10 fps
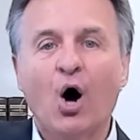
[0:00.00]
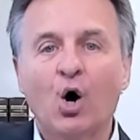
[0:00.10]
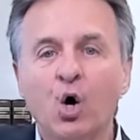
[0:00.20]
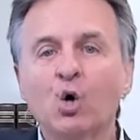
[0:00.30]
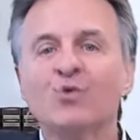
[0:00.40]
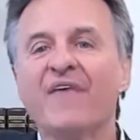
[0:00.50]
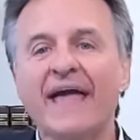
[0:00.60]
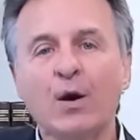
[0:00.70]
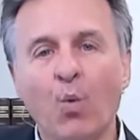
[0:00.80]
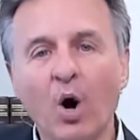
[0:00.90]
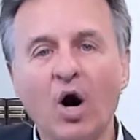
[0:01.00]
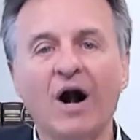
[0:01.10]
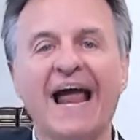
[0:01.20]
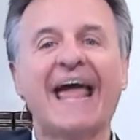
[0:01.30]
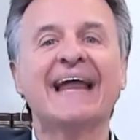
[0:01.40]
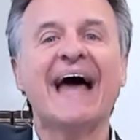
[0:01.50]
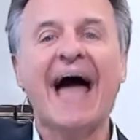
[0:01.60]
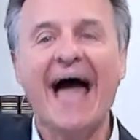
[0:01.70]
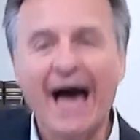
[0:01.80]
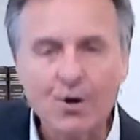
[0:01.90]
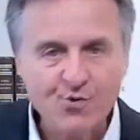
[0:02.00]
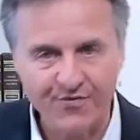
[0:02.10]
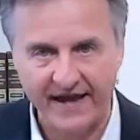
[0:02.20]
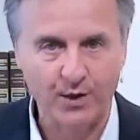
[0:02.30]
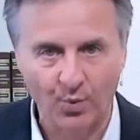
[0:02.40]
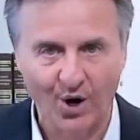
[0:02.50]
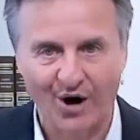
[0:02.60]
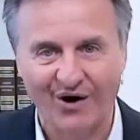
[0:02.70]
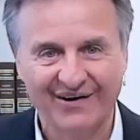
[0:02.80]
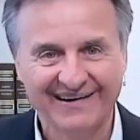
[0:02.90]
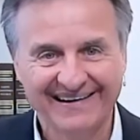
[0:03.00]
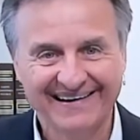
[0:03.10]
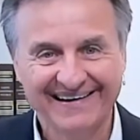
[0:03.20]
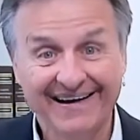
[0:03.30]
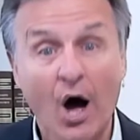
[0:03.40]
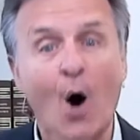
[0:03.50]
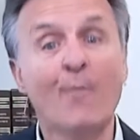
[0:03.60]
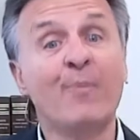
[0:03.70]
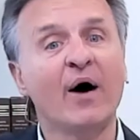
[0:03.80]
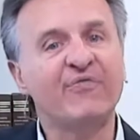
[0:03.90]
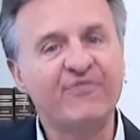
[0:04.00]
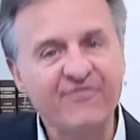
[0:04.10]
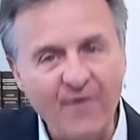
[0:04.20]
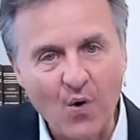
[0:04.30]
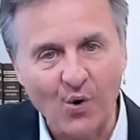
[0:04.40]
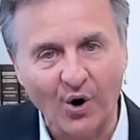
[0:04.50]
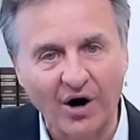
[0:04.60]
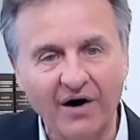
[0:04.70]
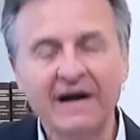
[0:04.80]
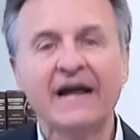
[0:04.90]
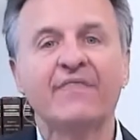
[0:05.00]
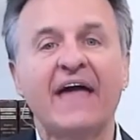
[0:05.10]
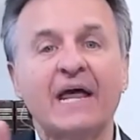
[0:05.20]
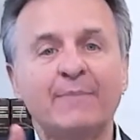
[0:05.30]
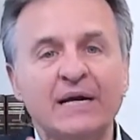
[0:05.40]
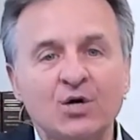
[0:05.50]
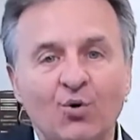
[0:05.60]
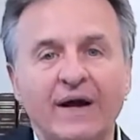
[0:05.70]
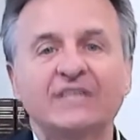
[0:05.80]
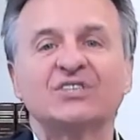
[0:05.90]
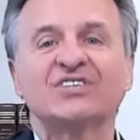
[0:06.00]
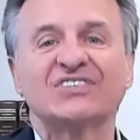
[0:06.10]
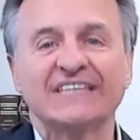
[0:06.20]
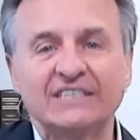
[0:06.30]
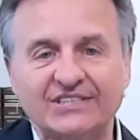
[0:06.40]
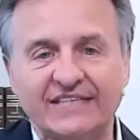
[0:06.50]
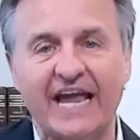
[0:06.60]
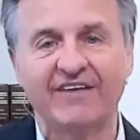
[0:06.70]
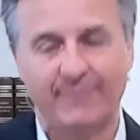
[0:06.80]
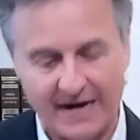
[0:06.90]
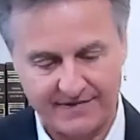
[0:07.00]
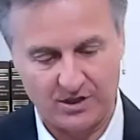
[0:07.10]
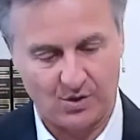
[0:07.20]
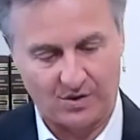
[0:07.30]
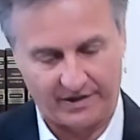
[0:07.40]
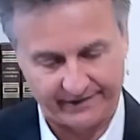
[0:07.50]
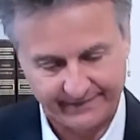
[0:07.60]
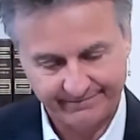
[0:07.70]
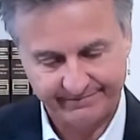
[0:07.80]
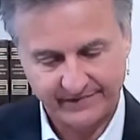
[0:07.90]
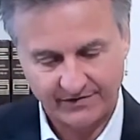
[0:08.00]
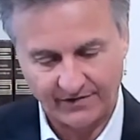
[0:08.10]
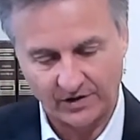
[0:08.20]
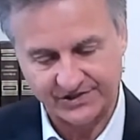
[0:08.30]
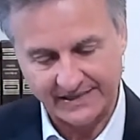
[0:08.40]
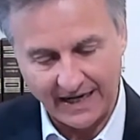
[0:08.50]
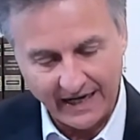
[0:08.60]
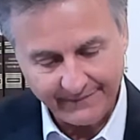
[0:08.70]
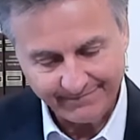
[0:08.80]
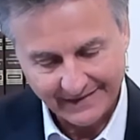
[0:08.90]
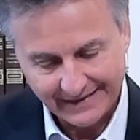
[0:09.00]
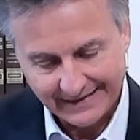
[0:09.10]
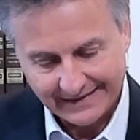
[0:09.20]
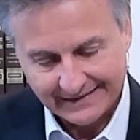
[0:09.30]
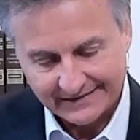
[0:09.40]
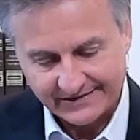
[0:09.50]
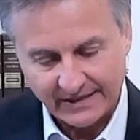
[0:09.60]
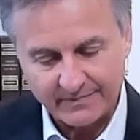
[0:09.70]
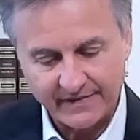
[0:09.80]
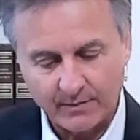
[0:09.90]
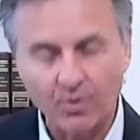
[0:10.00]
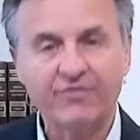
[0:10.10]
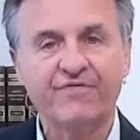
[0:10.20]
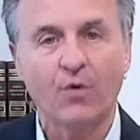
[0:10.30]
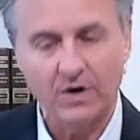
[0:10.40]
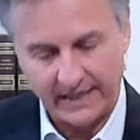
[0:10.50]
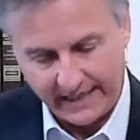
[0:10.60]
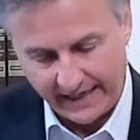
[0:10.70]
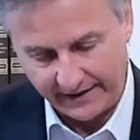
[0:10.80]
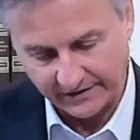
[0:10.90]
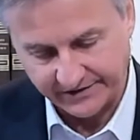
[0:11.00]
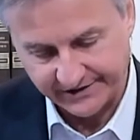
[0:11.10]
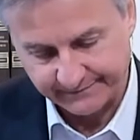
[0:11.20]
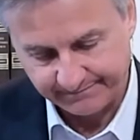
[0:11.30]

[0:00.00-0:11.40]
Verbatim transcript: who they were and how they were before they had been graciously saved by the Lord. Verse 9 some of them were fornicators,